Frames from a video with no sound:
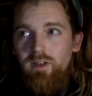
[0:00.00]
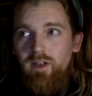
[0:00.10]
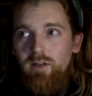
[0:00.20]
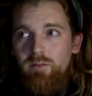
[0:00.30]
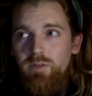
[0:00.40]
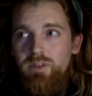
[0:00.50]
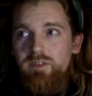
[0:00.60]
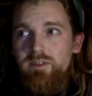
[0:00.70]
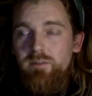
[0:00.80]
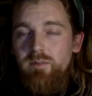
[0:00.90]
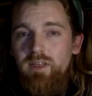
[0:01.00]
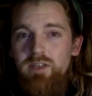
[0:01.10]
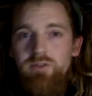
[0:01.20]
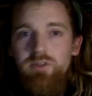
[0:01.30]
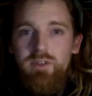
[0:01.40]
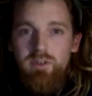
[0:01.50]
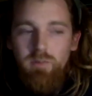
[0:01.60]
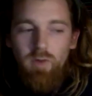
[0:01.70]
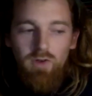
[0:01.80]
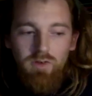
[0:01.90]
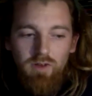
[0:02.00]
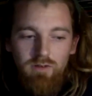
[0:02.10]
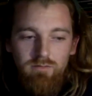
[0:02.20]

um, which is something interesting to ponder.